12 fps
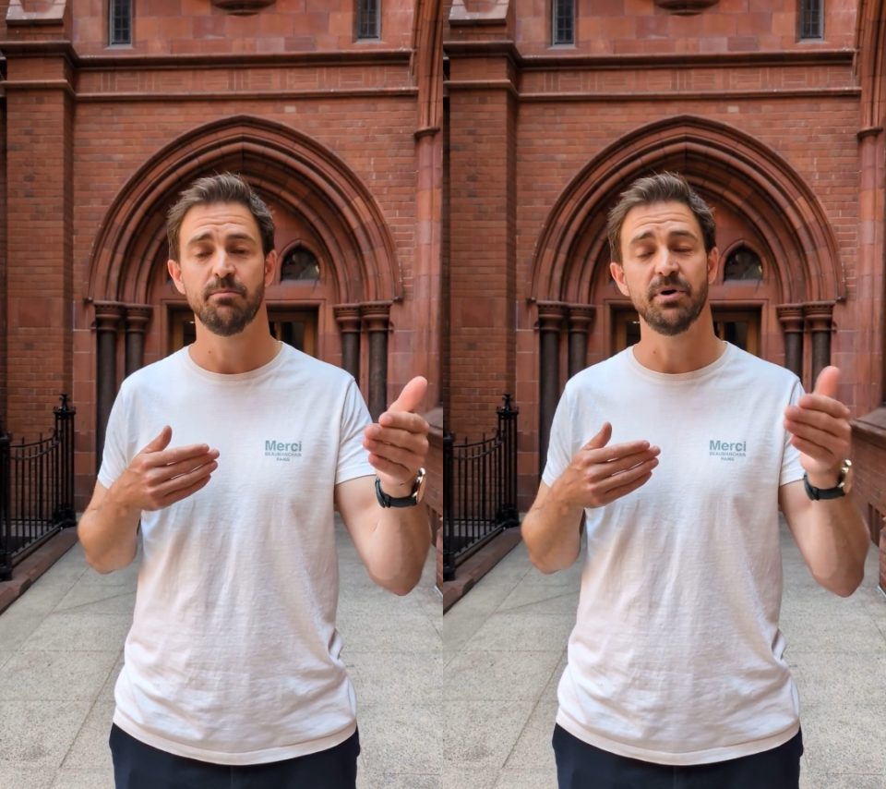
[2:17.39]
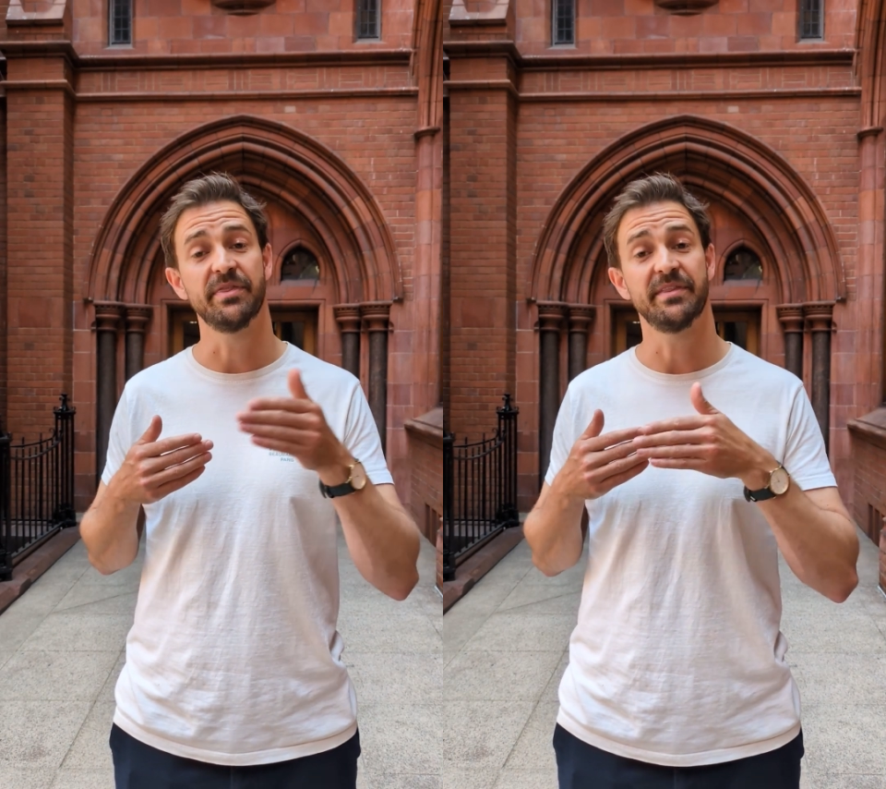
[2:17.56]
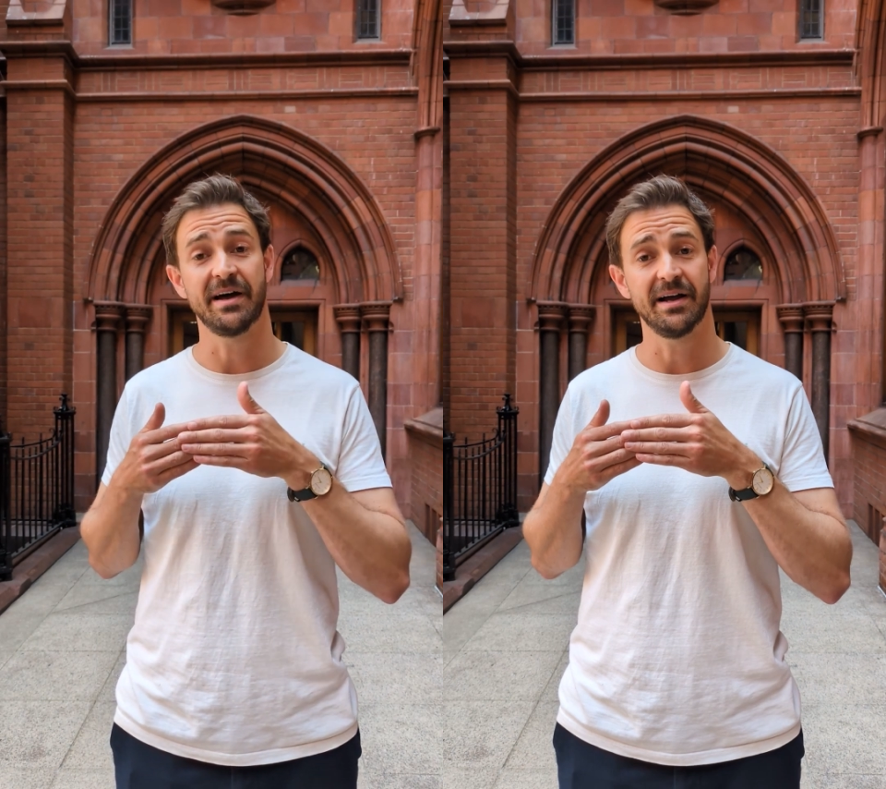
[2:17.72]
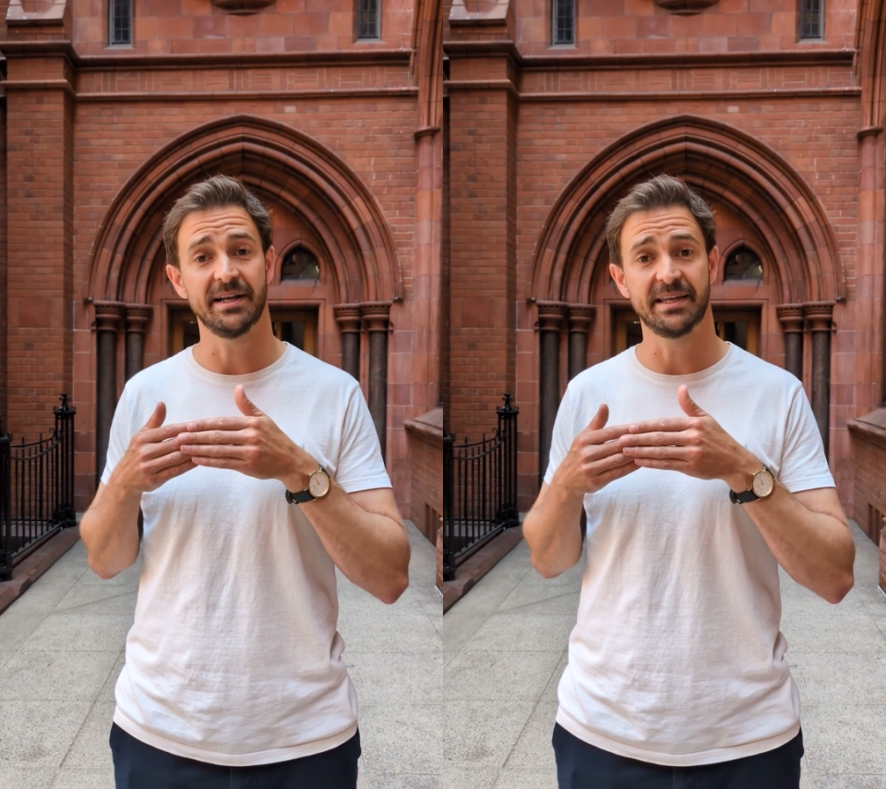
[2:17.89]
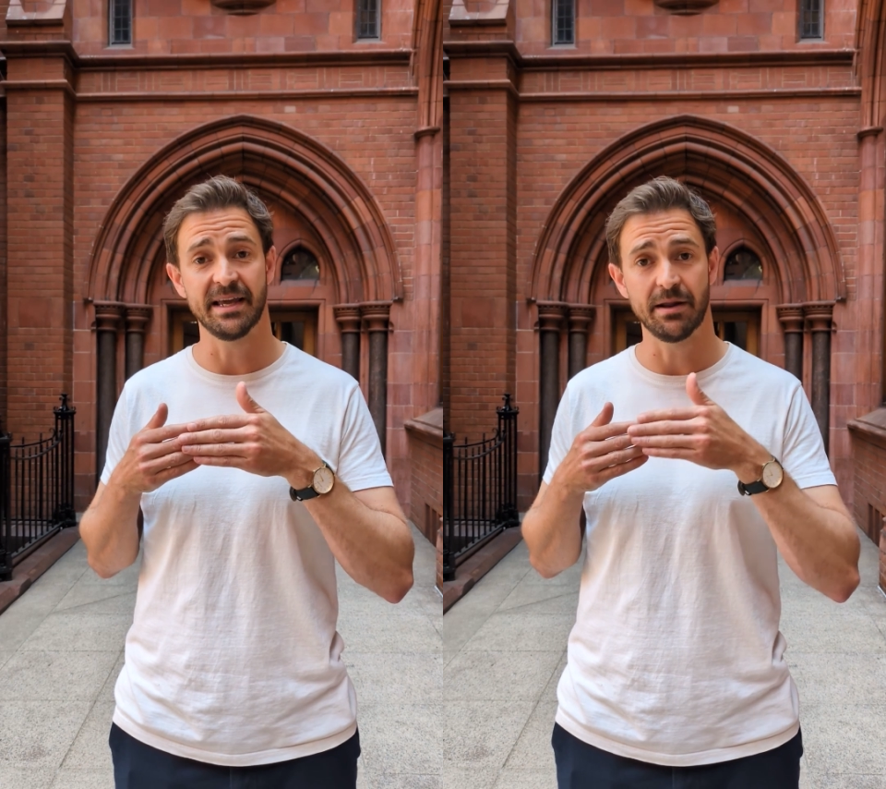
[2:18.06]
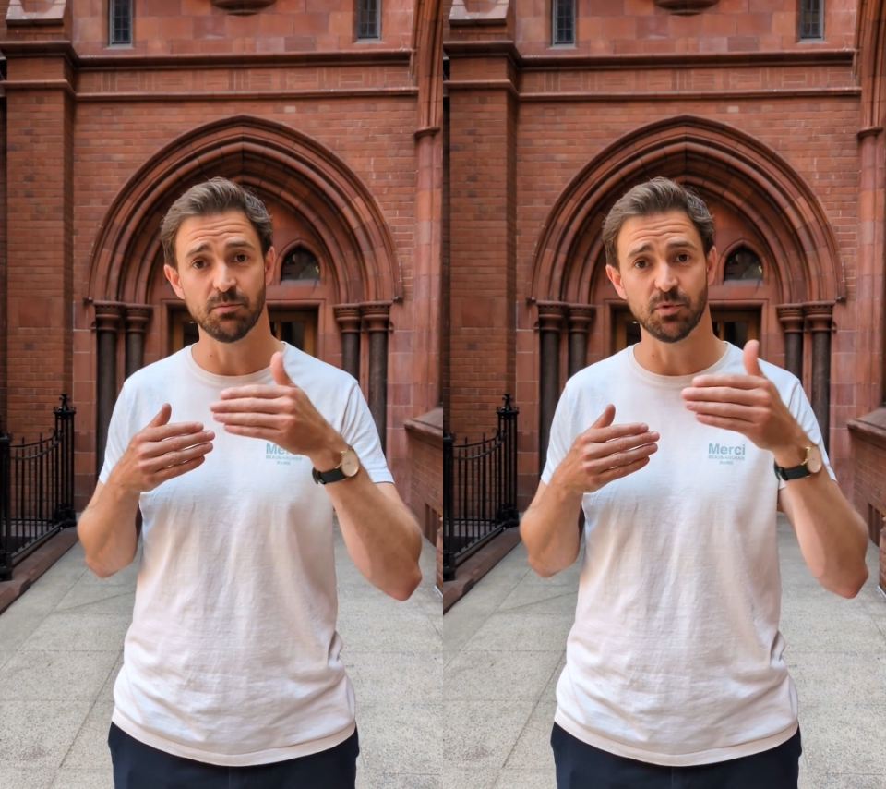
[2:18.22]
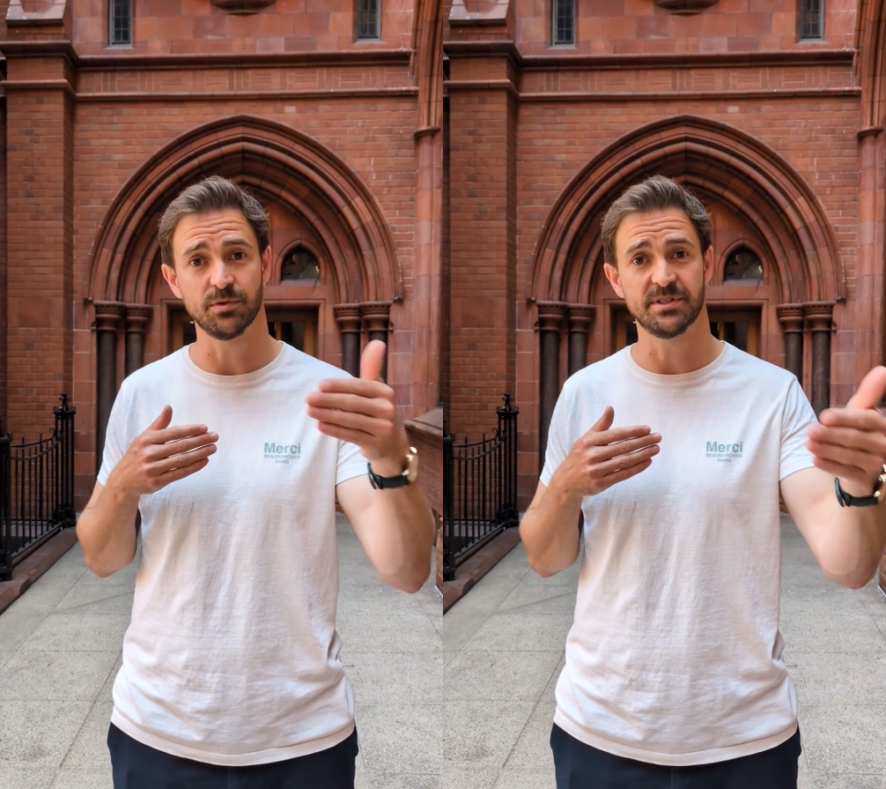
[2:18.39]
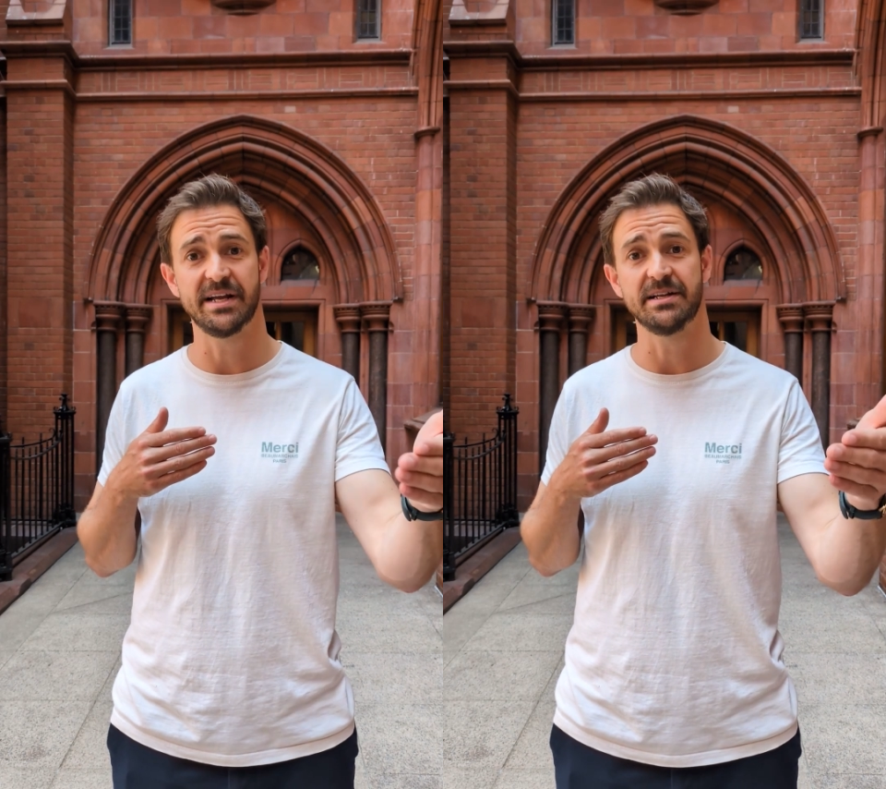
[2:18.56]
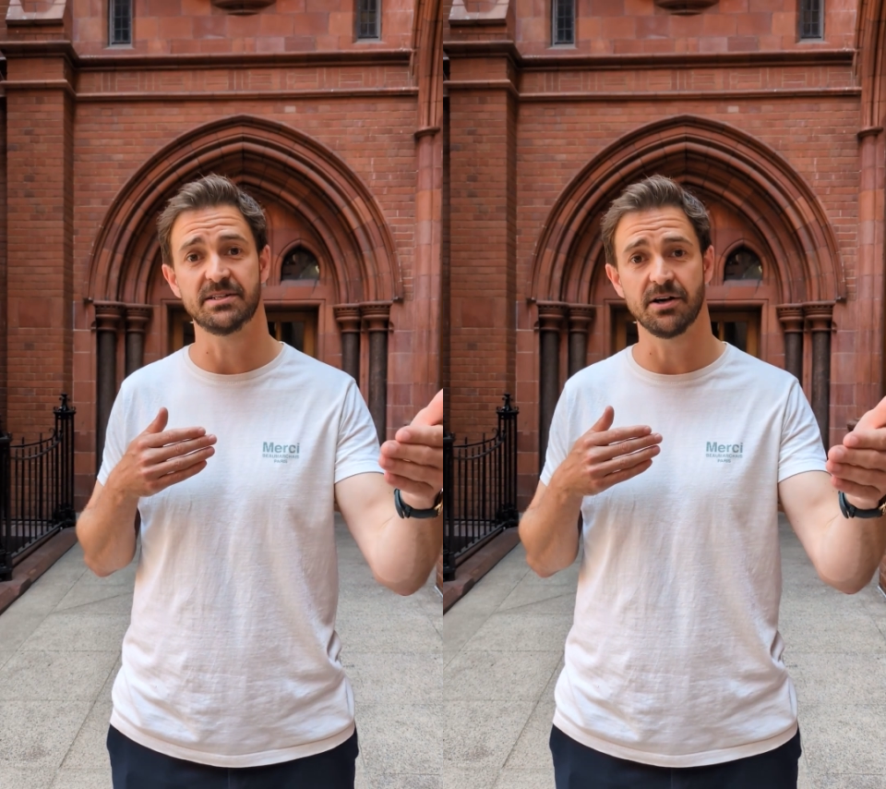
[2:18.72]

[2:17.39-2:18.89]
But that again will take